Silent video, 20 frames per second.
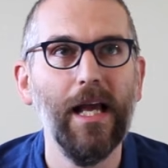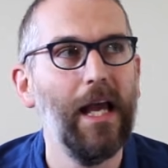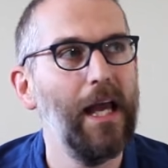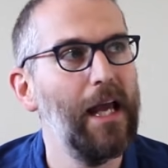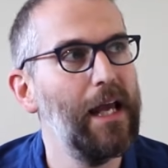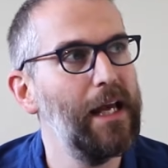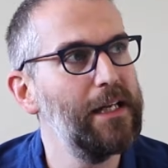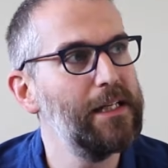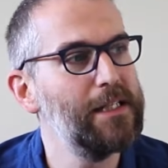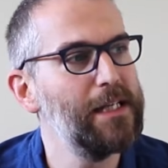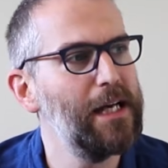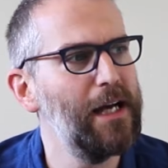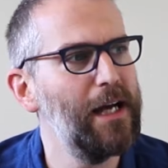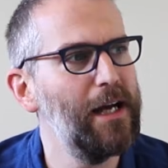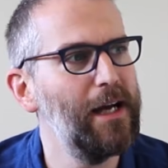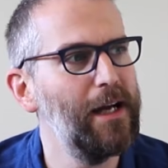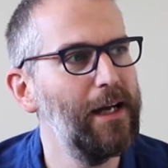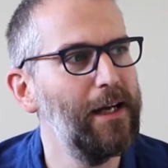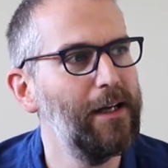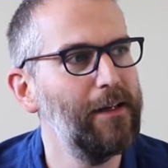And
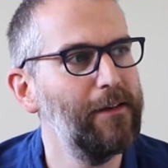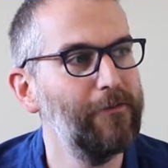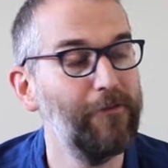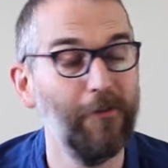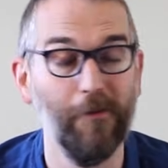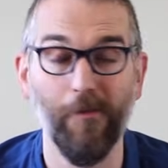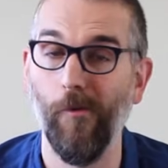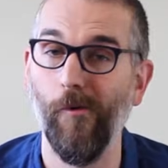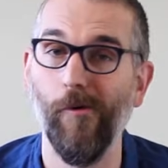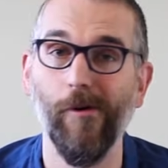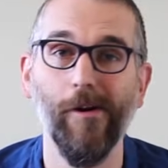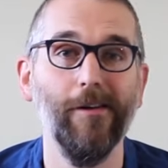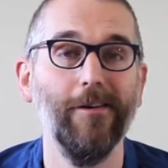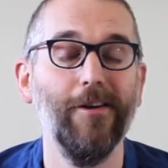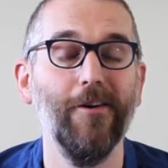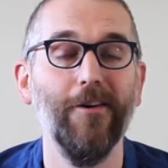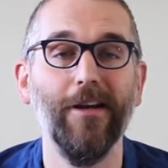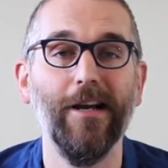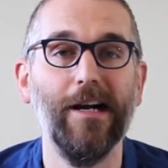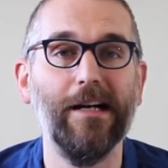for more,
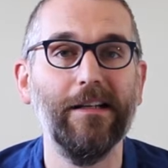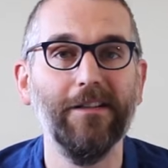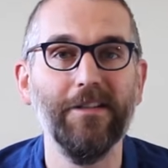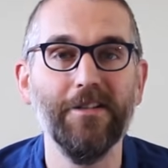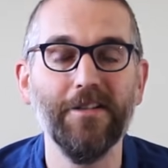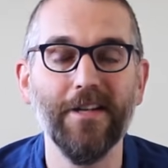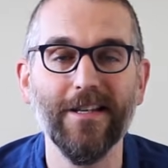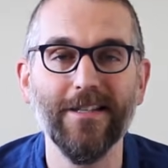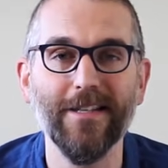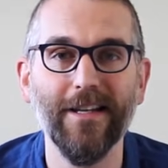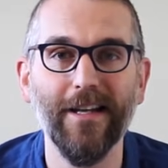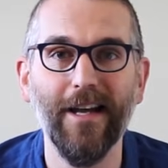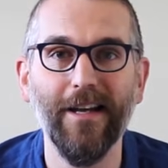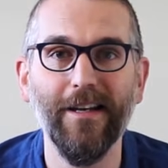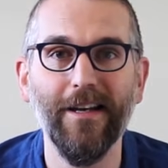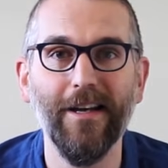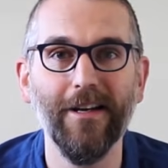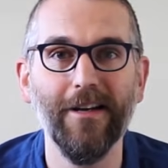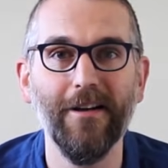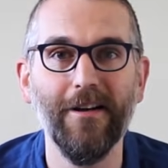go to
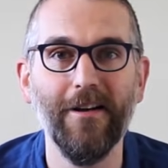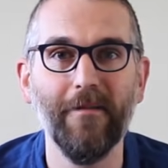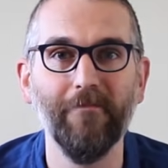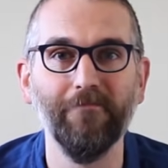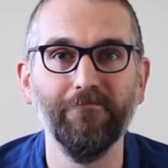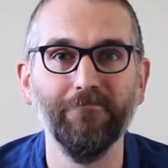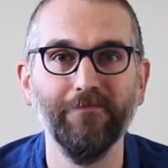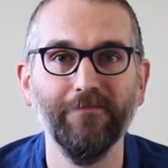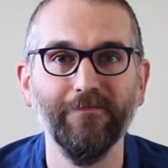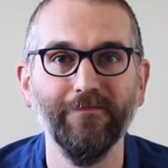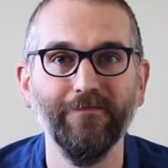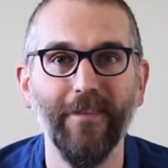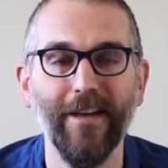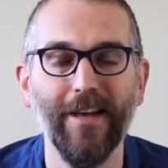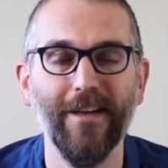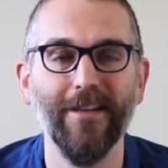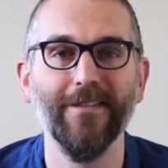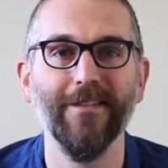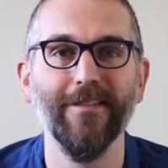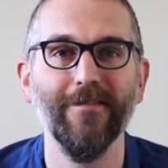collegeessayguide.com.
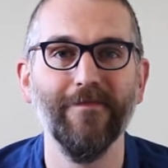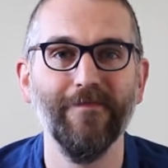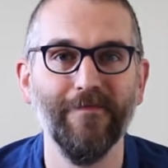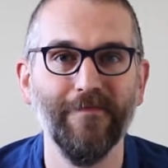Thanks.